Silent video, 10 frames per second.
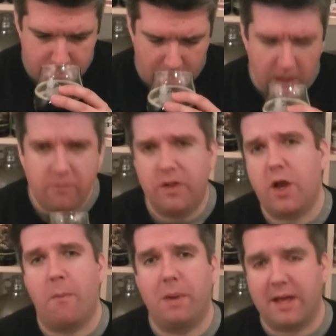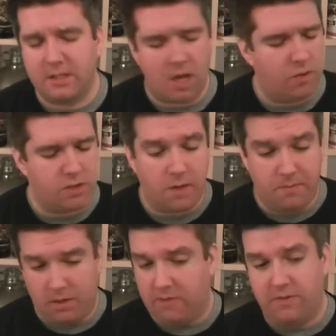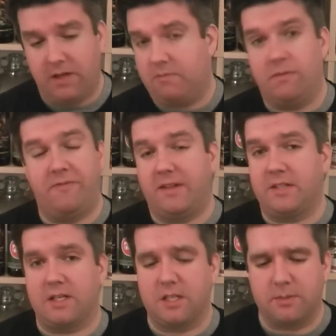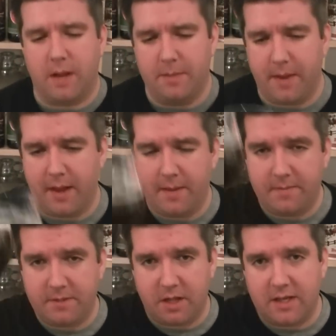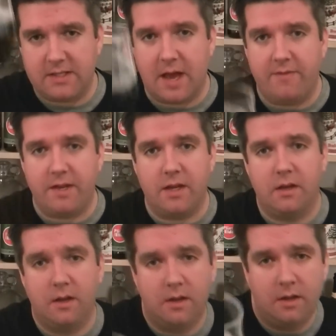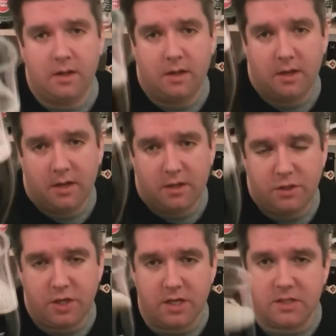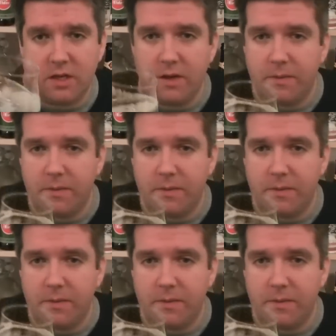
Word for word: Lovely complex nose though. Lovely, fantastic smelling beer. So let's dive in. Cheers.